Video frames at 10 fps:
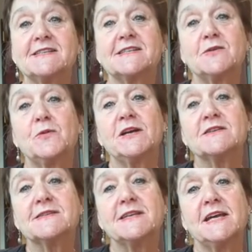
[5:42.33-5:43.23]
So we're
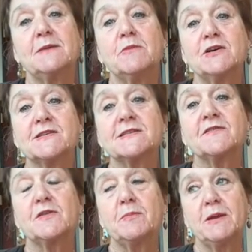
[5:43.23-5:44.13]
seeing most
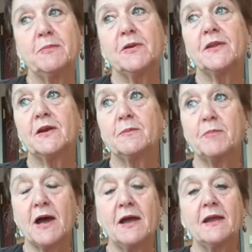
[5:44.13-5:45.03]
of the people that are
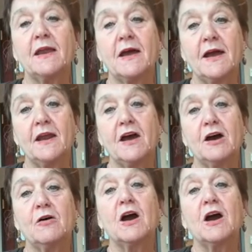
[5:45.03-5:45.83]
buying in Idaho